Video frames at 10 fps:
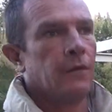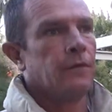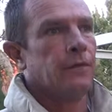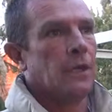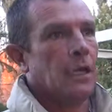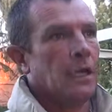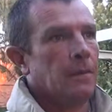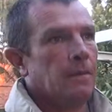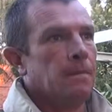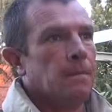if
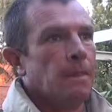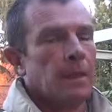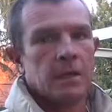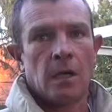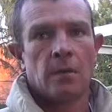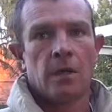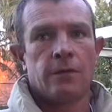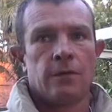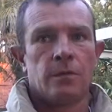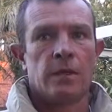somebody
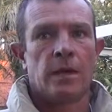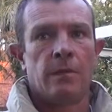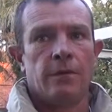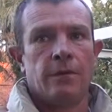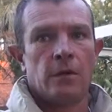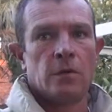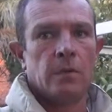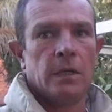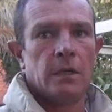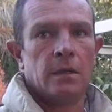from Zambia phones
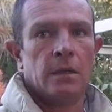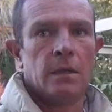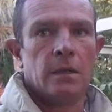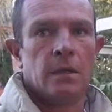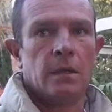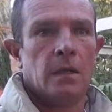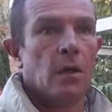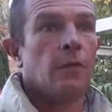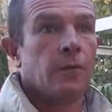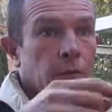me,
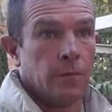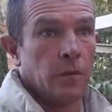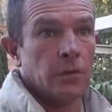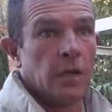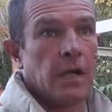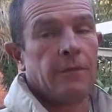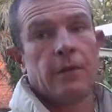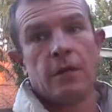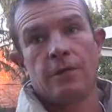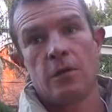or from South
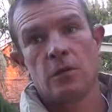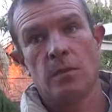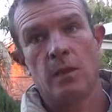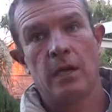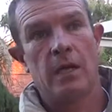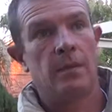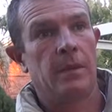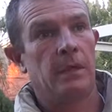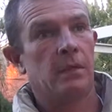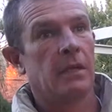Africa phones me when I'm
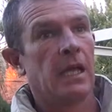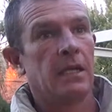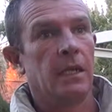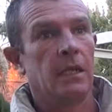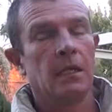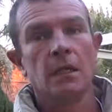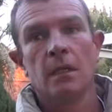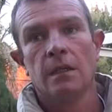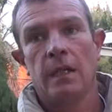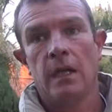in Kenya,
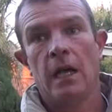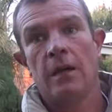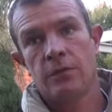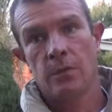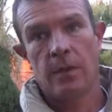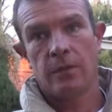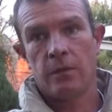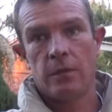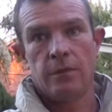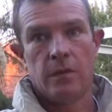then I have to pay
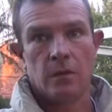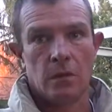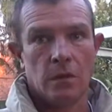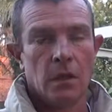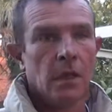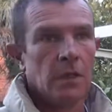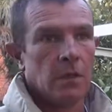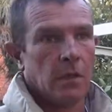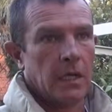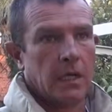for the phone call.
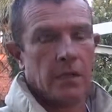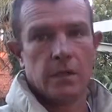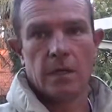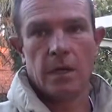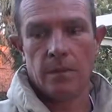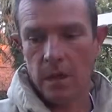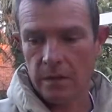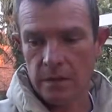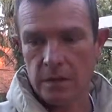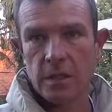So what I do is I buy
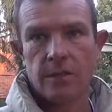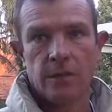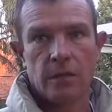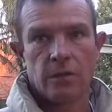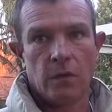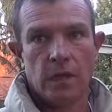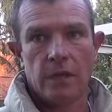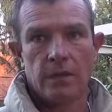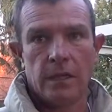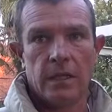these cheap phones for
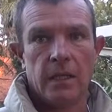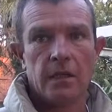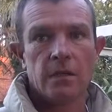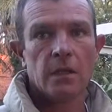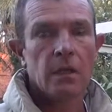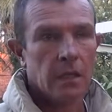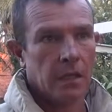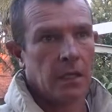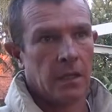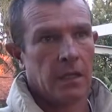100 Rand each,
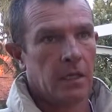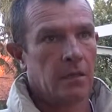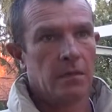and I get